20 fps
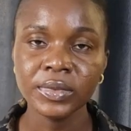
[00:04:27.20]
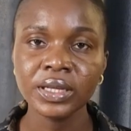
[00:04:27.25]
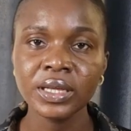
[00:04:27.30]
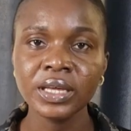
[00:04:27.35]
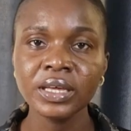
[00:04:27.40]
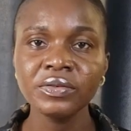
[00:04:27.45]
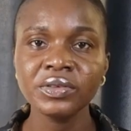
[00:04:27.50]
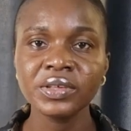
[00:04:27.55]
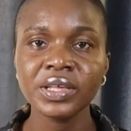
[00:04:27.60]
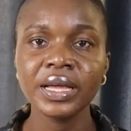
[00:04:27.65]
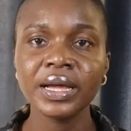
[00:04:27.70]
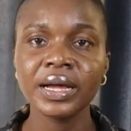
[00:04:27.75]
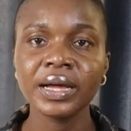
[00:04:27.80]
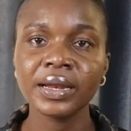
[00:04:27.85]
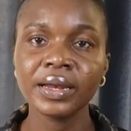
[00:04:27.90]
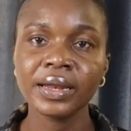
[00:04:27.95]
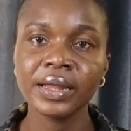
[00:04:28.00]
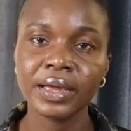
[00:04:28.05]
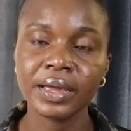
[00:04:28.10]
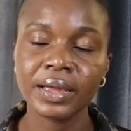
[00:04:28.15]
gives a
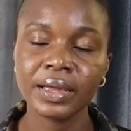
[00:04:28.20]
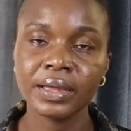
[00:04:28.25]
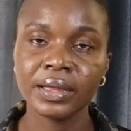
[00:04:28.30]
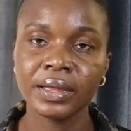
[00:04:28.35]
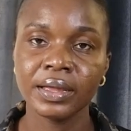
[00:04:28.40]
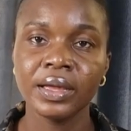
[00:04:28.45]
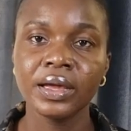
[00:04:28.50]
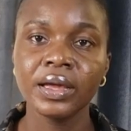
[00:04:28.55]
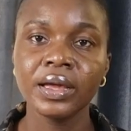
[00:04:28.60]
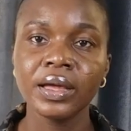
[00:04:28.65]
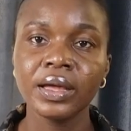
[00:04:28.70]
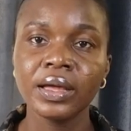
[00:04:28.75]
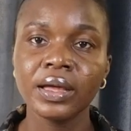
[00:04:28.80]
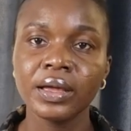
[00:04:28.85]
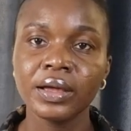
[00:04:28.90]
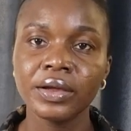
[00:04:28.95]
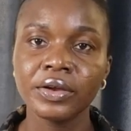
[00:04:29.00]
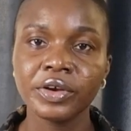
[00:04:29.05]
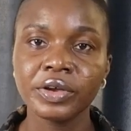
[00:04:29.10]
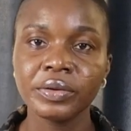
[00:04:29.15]
clear,
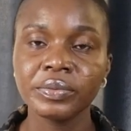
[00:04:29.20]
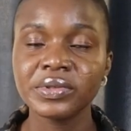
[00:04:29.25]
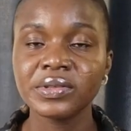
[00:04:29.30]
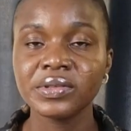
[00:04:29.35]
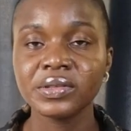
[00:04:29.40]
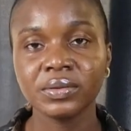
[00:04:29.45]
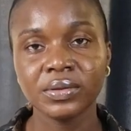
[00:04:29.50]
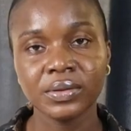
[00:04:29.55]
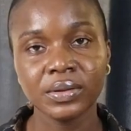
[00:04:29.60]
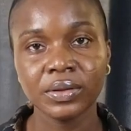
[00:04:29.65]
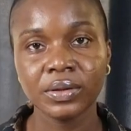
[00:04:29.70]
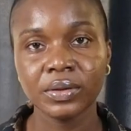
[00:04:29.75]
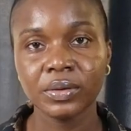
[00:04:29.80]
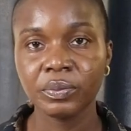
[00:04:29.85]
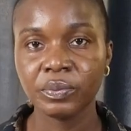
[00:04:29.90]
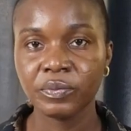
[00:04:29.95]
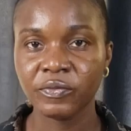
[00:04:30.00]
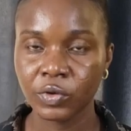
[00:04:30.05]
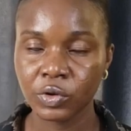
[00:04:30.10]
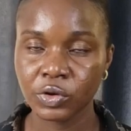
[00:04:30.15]
crisp
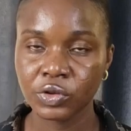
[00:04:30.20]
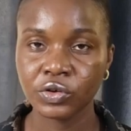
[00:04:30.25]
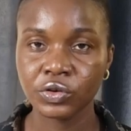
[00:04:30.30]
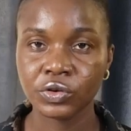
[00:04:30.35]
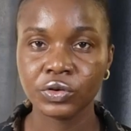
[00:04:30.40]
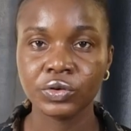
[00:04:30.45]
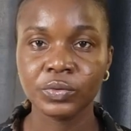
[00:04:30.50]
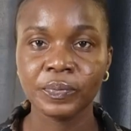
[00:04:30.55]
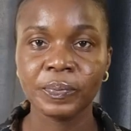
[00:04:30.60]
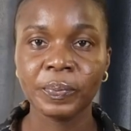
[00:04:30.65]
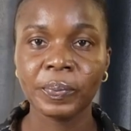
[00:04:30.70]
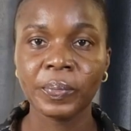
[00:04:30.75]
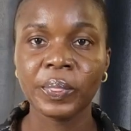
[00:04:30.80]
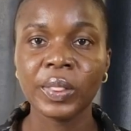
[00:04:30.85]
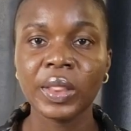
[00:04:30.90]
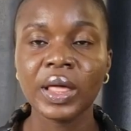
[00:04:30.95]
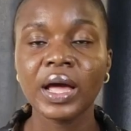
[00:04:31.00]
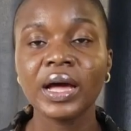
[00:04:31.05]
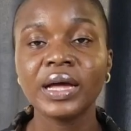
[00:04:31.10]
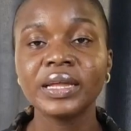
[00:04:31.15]
photo,
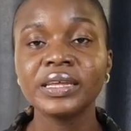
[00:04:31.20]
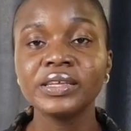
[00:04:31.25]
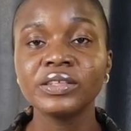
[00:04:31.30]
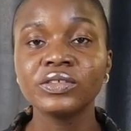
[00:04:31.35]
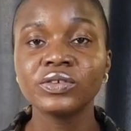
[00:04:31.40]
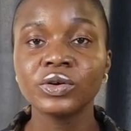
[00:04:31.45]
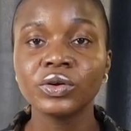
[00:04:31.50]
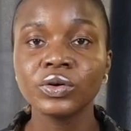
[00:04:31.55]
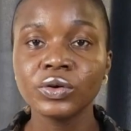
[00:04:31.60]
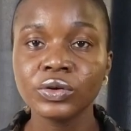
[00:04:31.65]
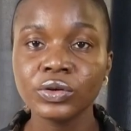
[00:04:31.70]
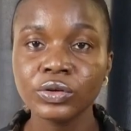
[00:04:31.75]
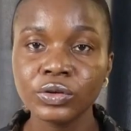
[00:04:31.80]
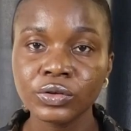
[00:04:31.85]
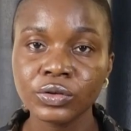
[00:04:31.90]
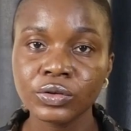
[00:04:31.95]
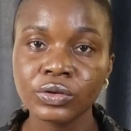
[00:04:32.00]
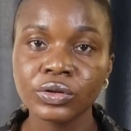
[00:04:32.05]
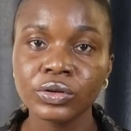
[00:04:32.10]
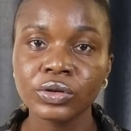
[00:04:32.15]
and it's good
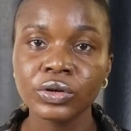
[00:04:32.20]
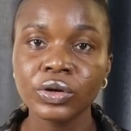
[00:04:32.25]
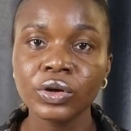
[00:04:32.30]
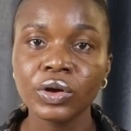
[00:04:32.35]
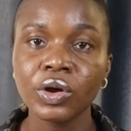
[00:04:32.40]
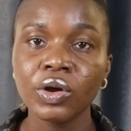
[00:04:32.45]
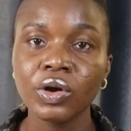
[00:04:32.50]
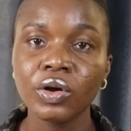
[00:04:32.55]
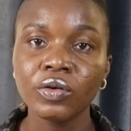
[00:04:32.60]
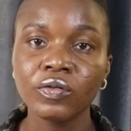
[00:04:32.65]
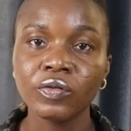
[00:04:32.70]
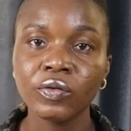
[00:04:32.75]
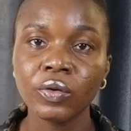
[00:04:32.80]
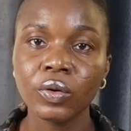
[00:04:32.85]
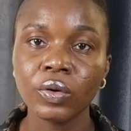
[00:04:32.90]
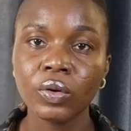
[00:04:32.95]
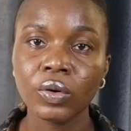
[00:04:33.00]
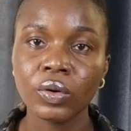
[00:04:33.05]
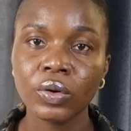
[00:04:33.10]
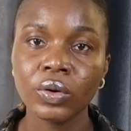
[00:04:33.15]

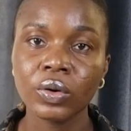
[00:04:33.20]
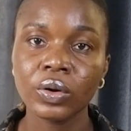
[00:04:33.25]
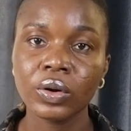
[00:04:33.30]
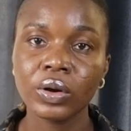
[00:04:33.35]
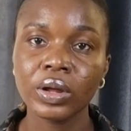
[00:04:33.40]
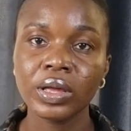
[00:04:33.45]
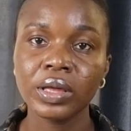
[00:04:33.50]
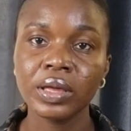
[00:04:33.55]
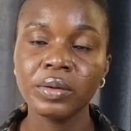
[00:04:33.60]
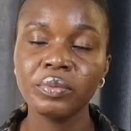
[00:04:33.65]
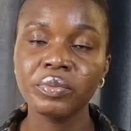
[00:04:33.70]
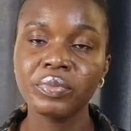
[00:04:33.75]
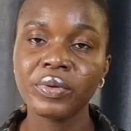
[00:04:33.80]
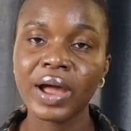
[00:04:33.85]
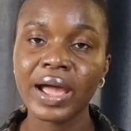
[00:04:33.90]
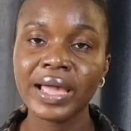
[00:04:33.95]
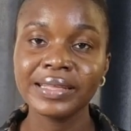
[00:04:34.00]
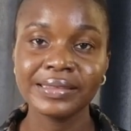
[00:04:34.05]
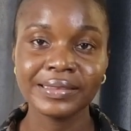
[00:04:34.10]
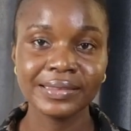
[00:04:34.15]
for a
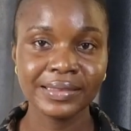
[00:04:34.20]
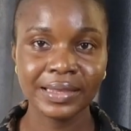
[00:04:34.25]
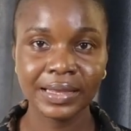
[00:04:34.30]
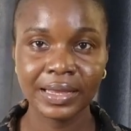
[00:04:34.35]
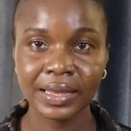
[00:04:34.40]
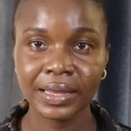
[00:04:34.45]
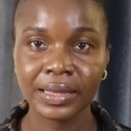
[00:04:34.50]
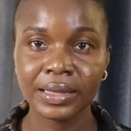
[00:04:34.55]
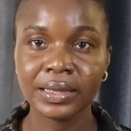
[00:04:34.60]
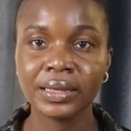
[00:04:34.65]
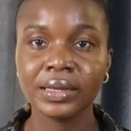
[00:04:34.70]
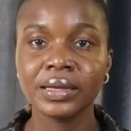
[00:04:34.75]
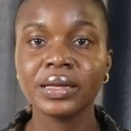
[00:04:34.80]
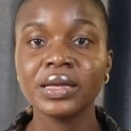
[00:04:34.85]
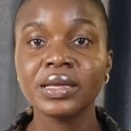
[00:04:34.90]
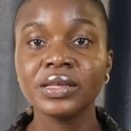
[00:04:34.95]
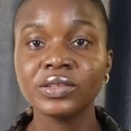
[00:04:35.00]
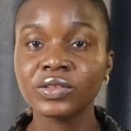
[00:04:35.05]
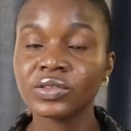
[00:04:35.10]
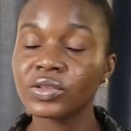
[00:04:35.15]
bright day,
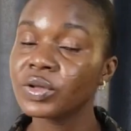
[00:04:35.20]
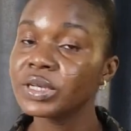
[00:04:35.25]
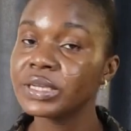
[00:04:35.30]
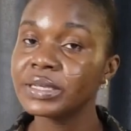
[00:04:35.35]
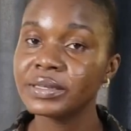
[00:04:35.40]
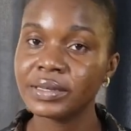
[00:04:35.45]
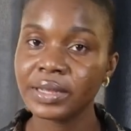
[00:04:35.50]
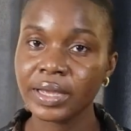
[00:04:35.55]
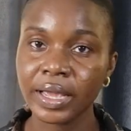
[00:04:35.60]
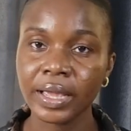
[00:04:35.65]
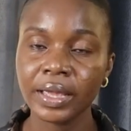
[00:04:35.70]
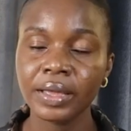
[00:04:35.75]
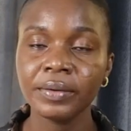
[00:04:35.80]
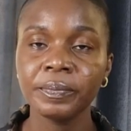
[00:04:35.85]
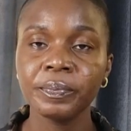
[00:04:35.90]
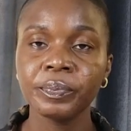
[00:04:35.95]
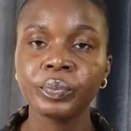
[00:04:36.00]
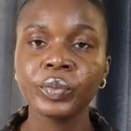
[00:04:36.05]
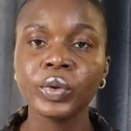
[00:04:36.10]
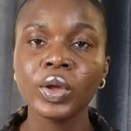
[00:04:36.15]
a sunny
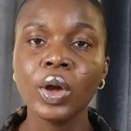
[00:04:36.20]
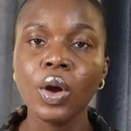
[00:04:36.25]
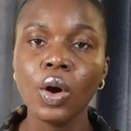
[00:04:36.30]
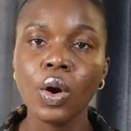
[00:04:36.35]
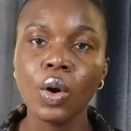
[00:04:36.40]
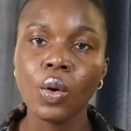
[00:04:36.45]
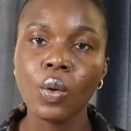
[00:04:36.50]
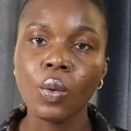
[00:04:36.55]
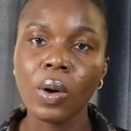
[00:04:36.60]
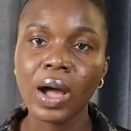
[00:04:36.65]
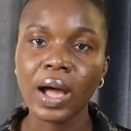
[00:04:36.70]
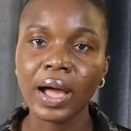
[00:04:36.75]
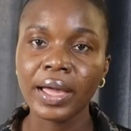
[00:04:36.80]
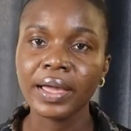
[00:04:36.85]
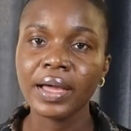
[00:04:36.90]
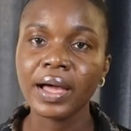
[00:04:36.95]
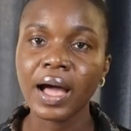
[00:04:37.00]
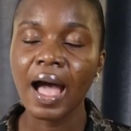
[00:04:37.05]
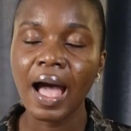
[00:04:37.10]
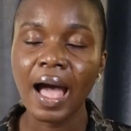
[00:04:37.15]
day.
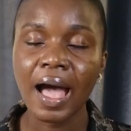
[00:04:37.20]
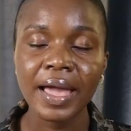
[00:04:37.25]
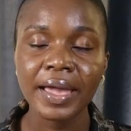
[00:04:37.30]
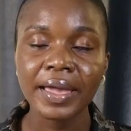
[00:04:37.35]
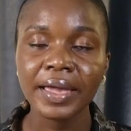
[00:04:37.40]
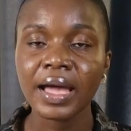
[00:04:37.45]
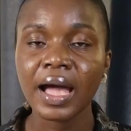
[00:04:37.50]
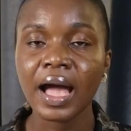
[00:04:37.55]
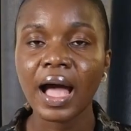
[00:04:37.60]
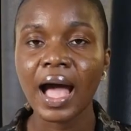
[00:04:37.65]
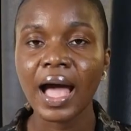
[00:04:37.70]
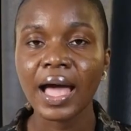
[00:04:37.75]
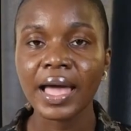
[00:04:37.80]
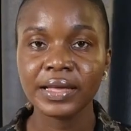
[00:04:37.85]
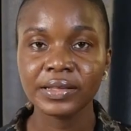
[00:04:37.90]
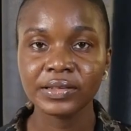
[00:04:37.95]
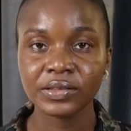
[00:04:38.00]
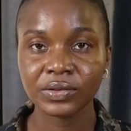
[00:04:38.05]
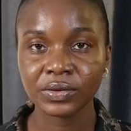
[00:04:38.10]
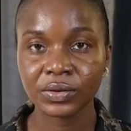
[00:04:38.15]
While high
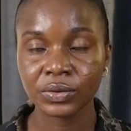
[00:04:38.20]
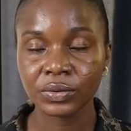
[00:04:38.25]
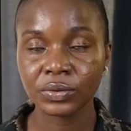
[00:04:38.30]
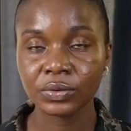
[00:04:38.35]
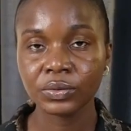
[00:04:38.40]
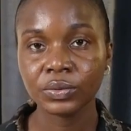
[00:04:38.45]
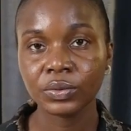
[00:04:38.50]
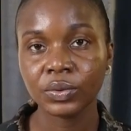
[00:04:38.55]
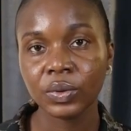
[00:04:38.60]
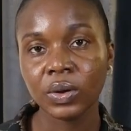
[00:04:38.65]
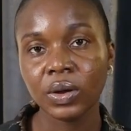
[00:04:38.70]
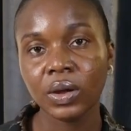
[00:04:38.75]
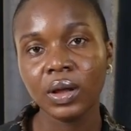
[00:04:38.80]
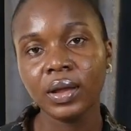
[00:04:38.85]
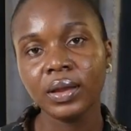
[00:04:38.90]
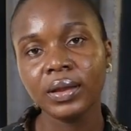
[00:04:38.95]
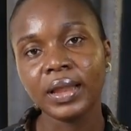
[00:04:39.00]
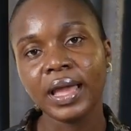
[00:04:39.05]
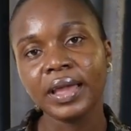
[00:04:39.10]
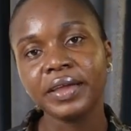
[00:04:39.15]
ISO
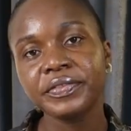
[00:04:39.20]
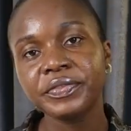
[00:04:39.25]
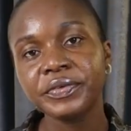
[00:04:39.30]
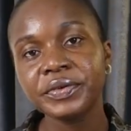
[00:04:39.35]
like